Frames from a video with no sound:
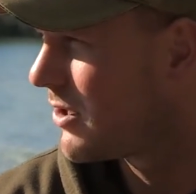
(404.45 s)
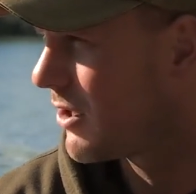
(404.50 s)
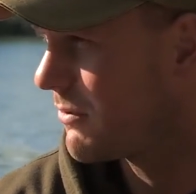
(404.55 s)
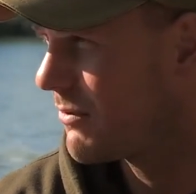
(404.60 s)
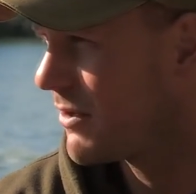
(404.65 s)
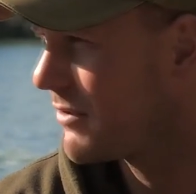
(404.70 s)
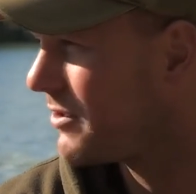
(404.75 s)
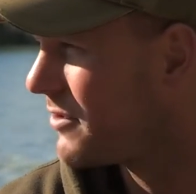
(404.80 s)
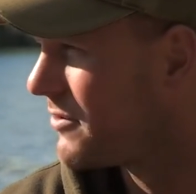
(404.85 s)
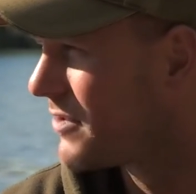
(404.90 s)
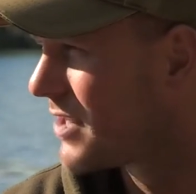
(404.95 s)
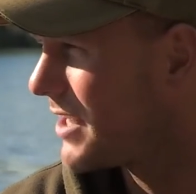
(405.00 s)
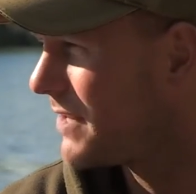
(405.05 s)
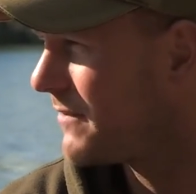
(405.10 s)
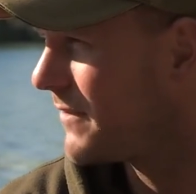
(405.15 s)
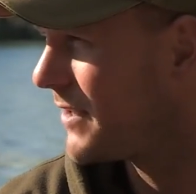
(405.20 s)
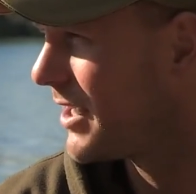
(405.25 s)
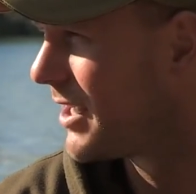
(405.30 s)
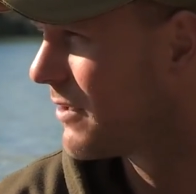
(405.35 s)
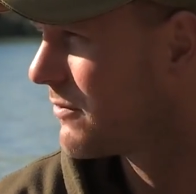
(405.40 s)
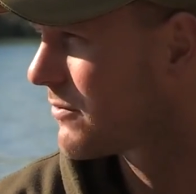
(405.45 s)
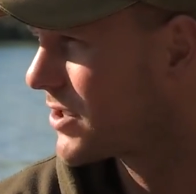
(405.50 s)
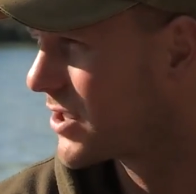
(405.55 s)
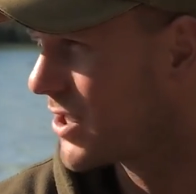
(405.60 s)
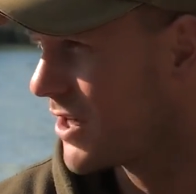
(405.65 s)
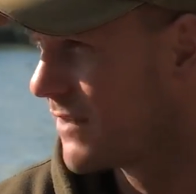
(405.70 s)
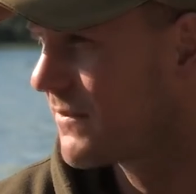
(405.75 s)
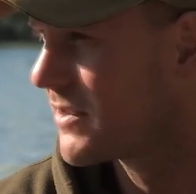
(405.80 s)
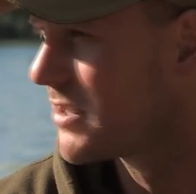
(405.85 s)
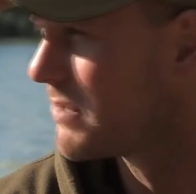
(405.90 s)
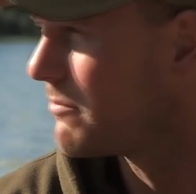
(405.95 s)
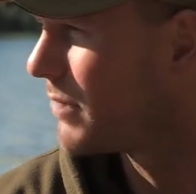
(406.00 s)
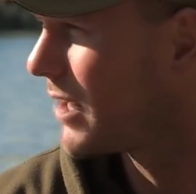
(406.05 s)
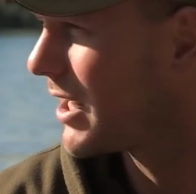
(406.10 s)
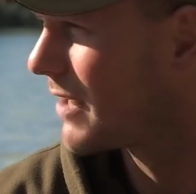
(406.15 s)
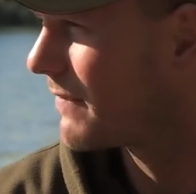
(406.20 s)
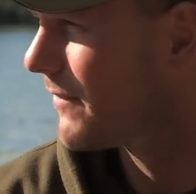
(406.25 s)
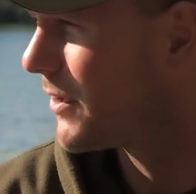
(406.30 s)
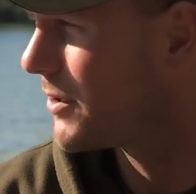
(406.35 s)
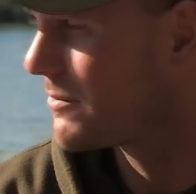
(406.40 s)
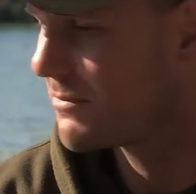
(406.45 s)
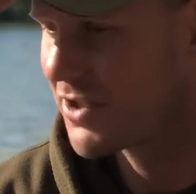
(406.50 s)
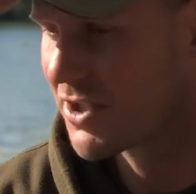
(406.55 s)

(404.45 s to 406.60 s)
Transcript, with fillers: I won't use anything else other than black foam, yeah.